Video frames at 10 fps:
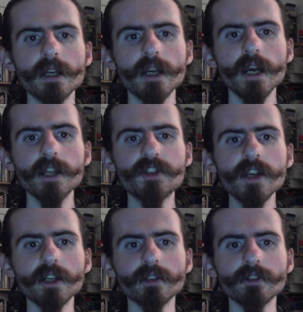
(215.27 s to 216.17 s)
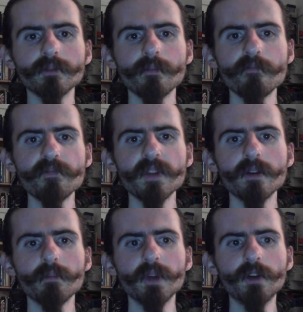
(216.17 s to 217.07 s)
And second,
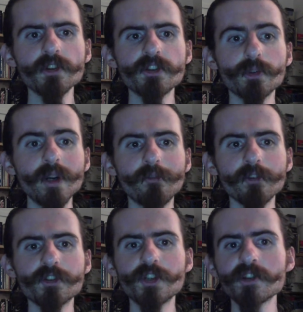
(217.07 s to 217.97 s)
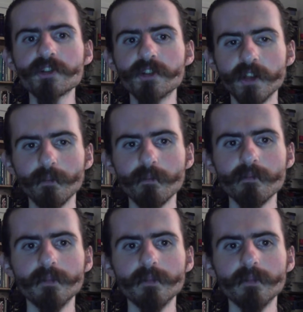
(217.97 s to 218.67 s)
because, to reference Chesterton,